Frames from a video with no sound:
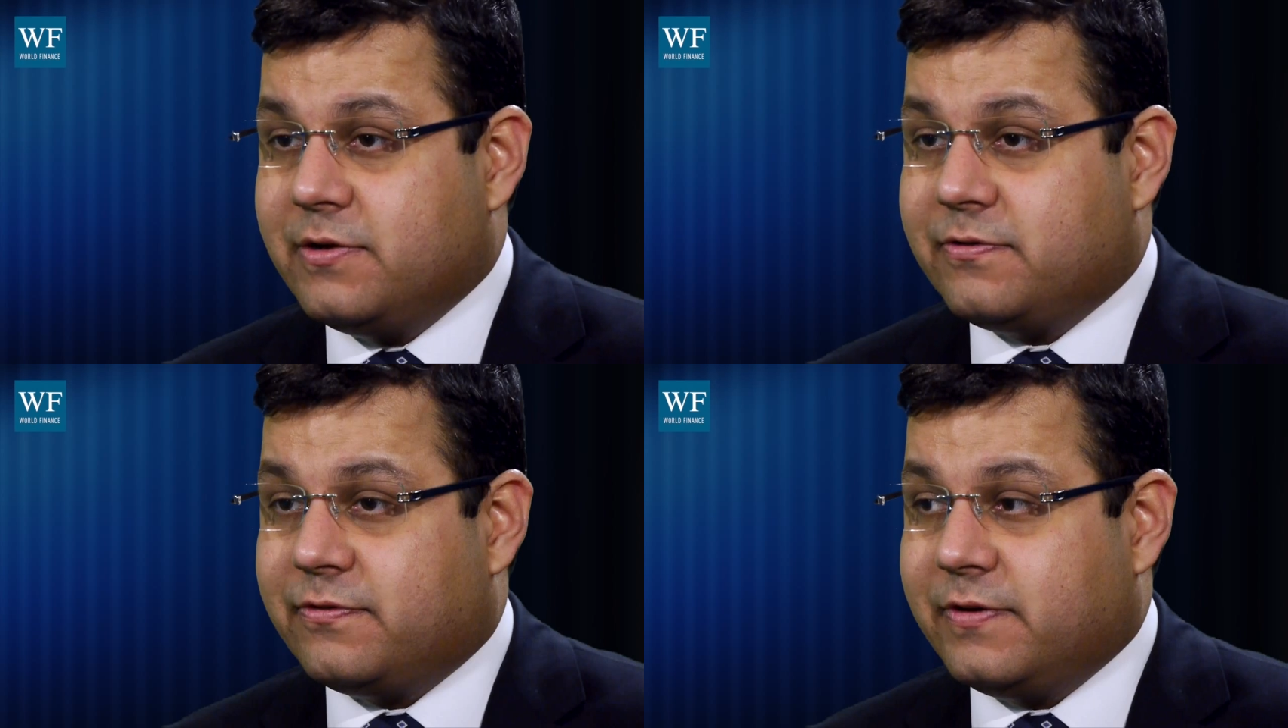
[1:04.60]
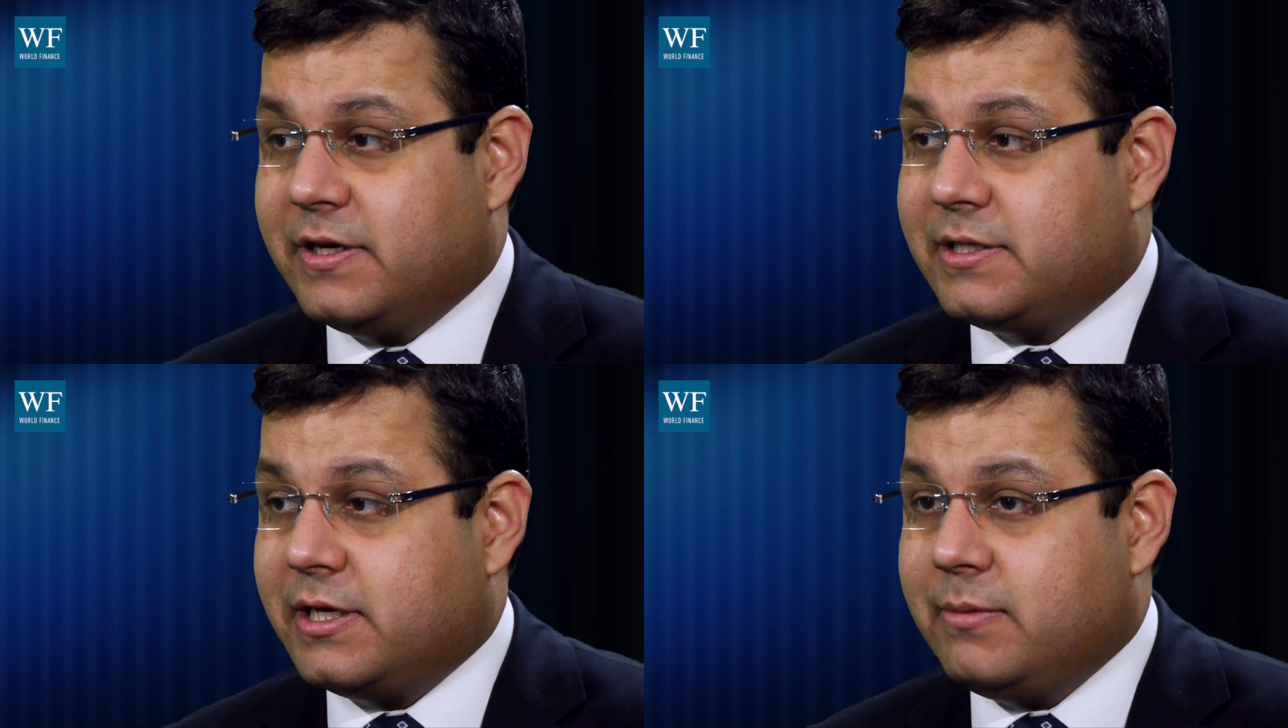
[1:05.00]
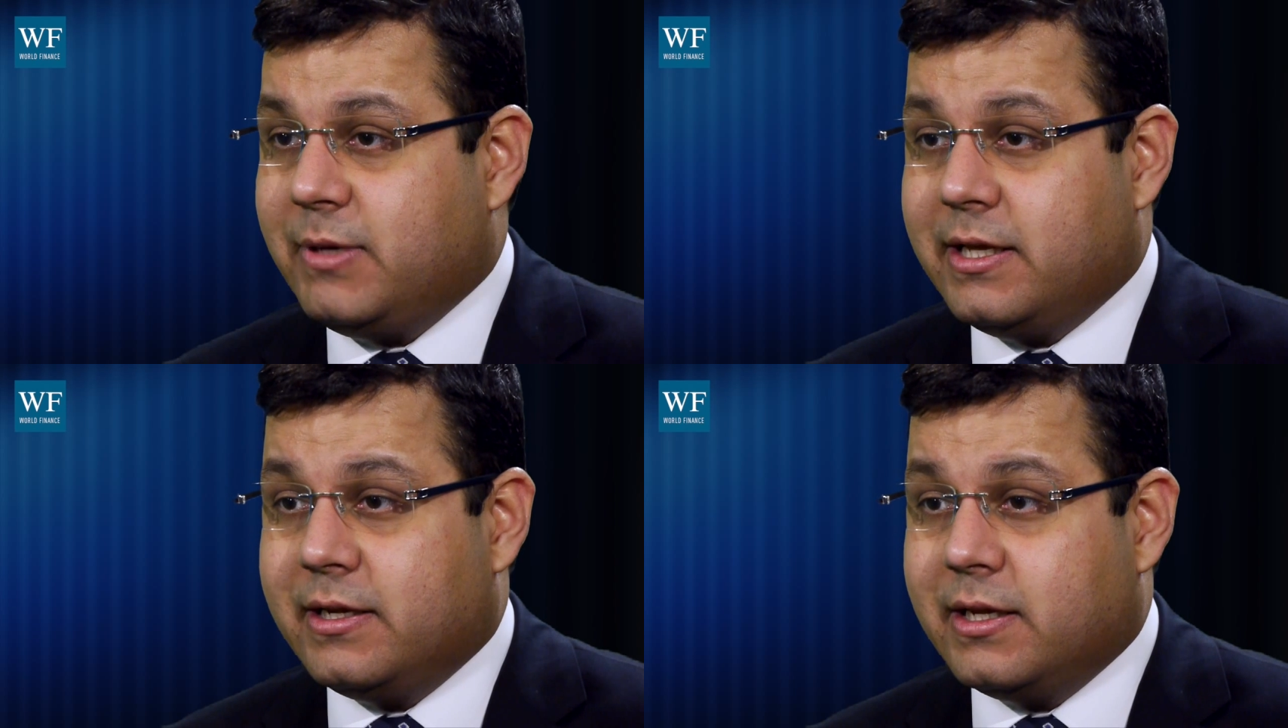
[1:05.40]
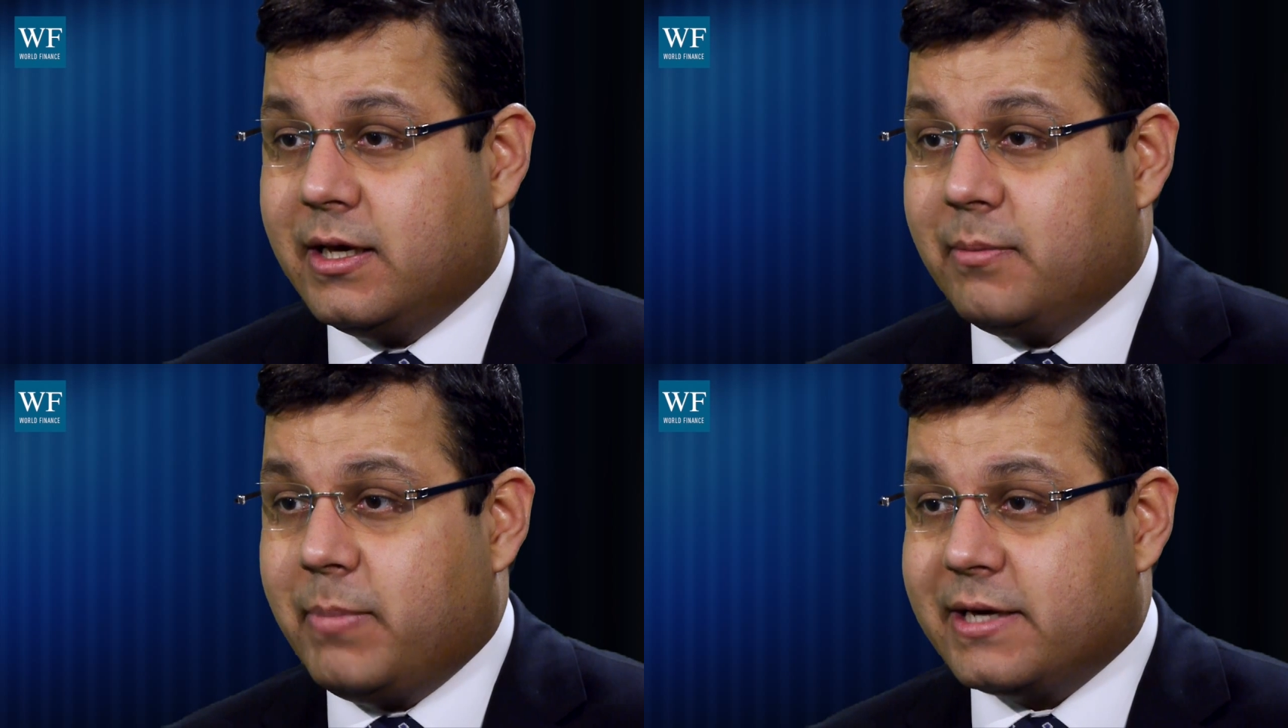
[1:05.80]
of 30 million
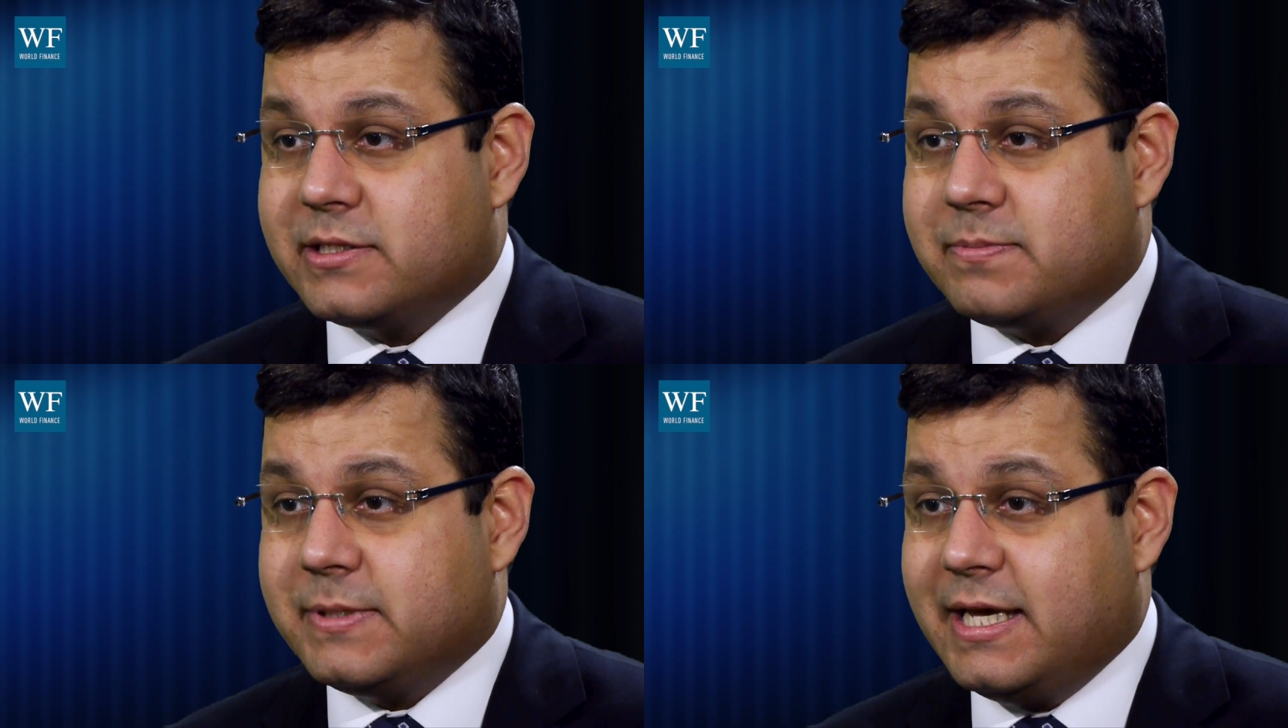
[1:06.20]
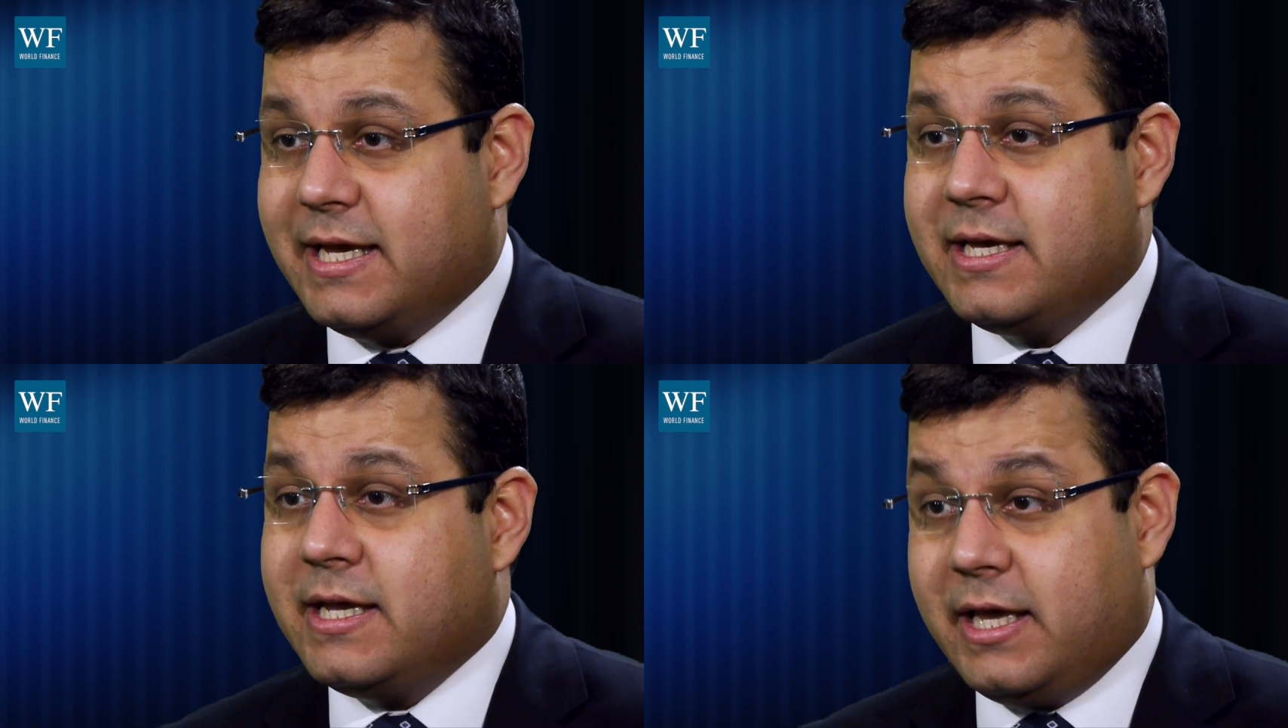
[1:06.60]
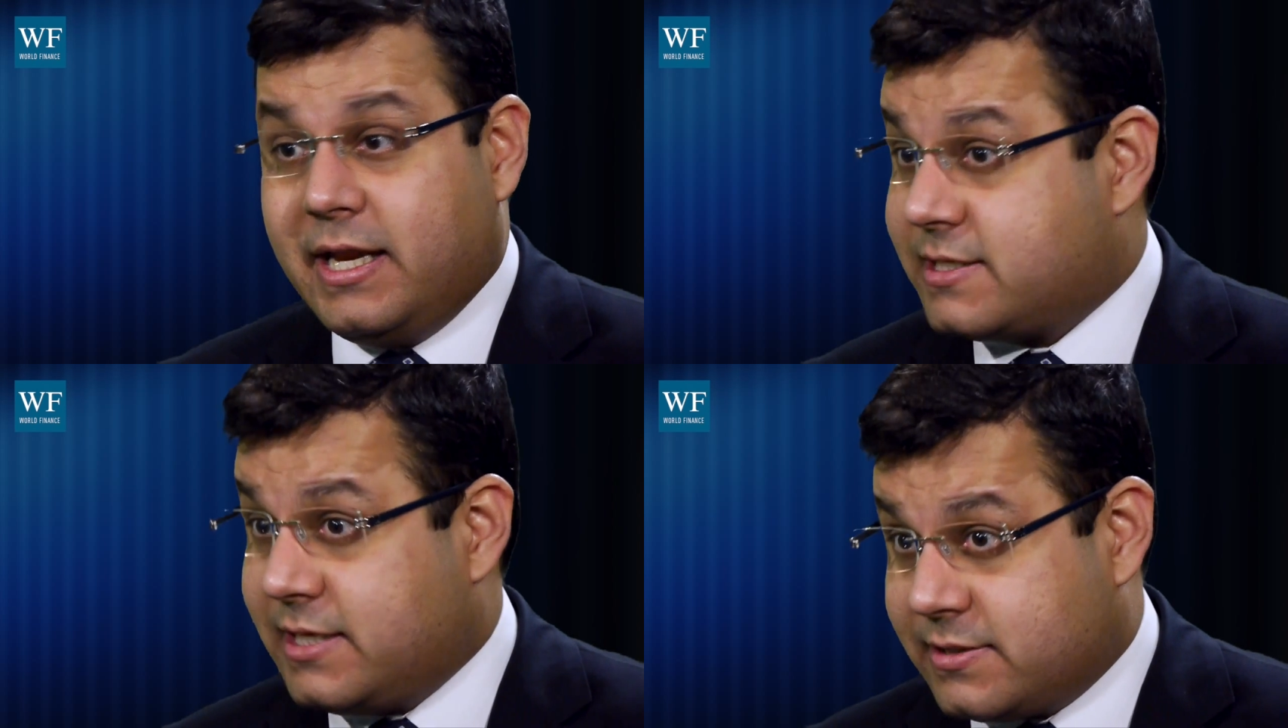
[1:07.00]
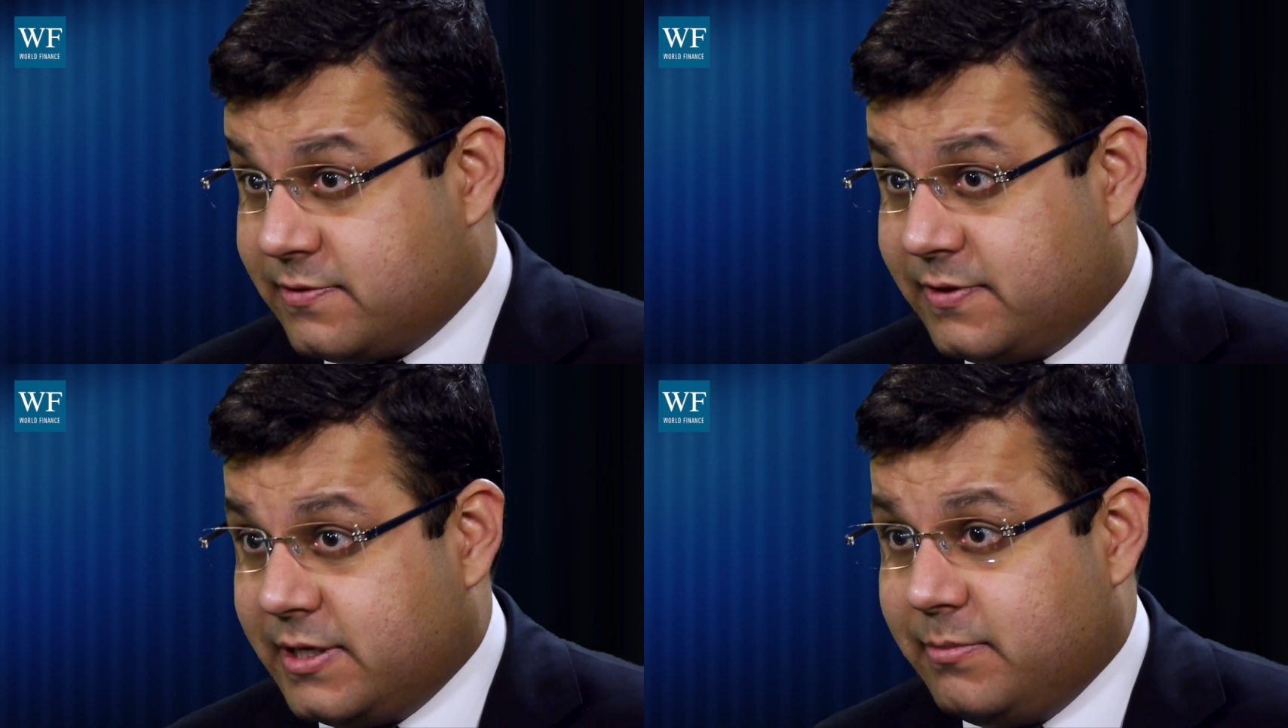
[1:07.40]
barrels per day, in excess
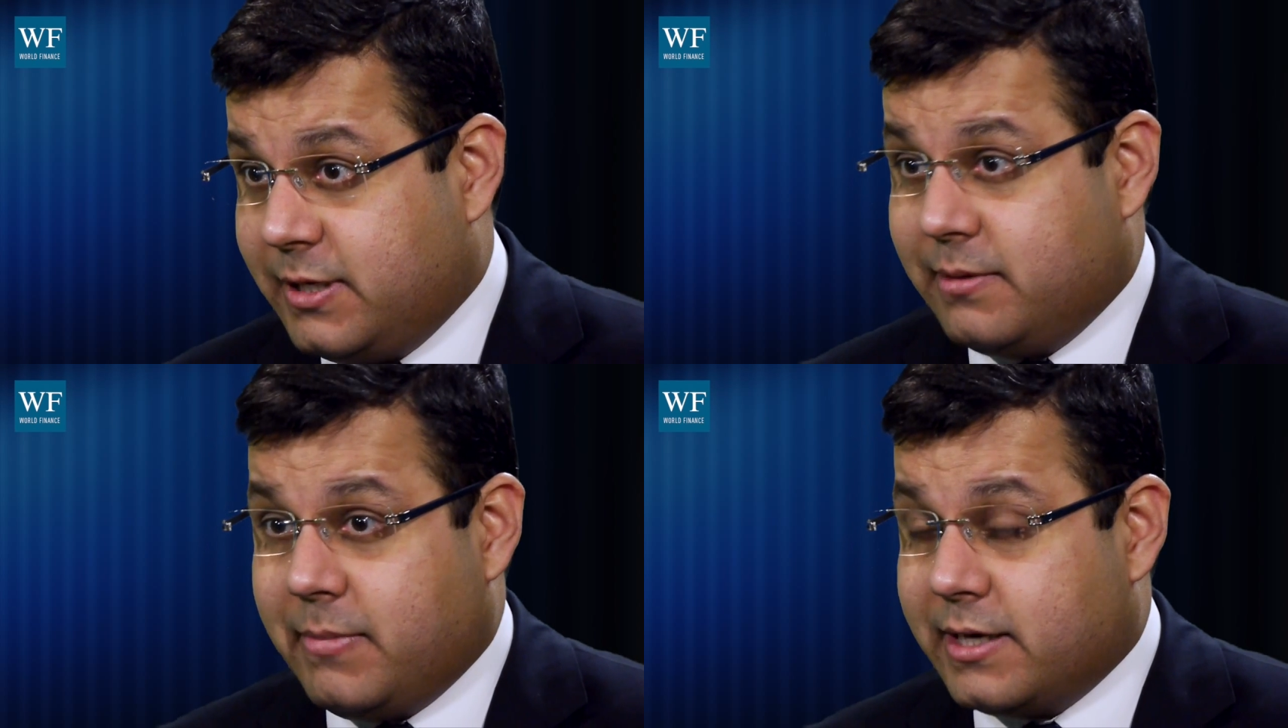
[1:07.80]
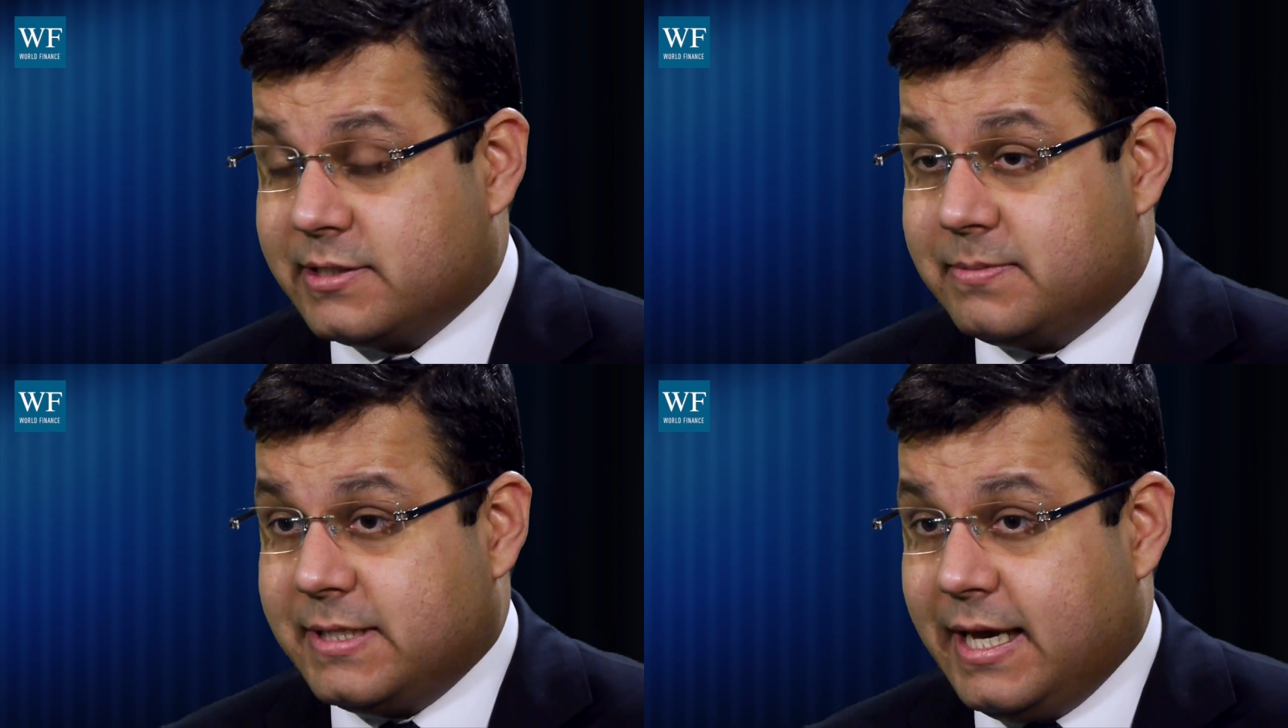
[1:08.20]
of 30 million barrels per